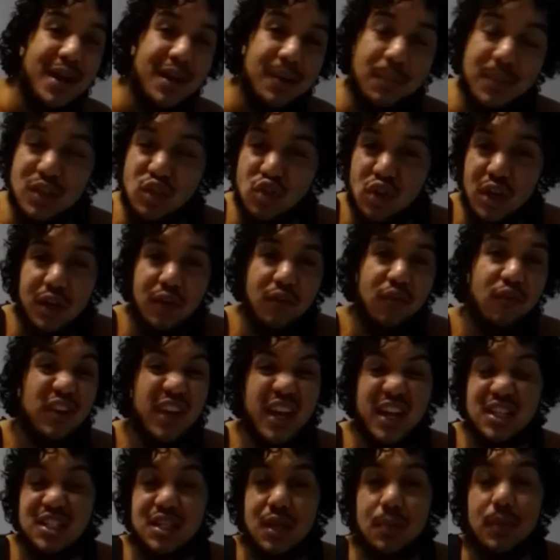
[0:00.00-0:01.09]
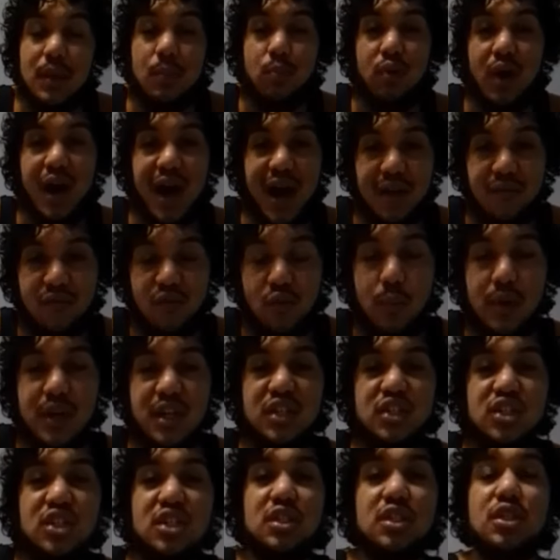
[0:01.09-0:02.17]
me trying to flex and be prideful, but it's
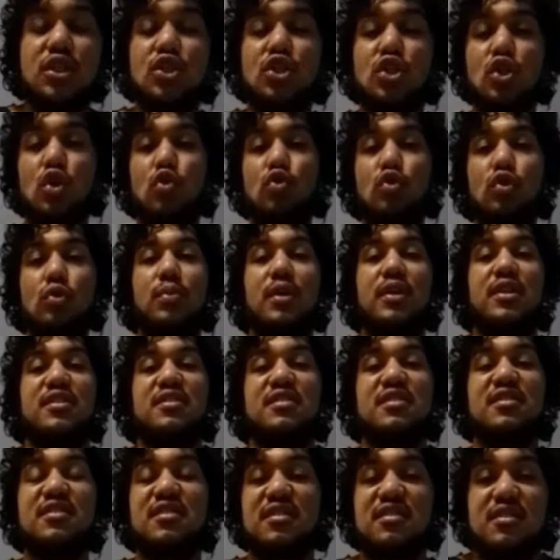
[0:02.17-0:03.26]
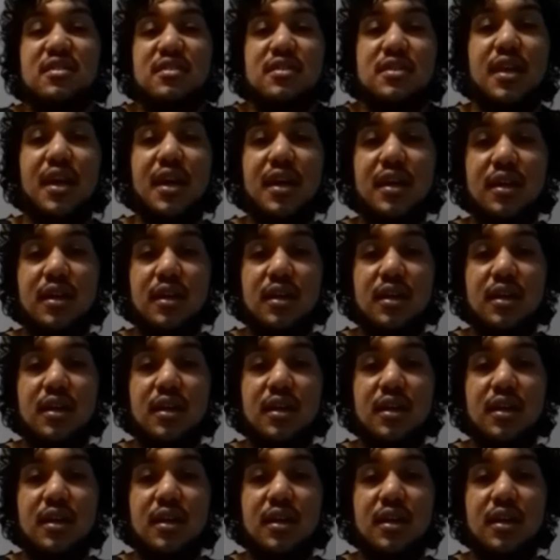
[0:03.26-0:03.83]
just to show you, brothers and sisters, that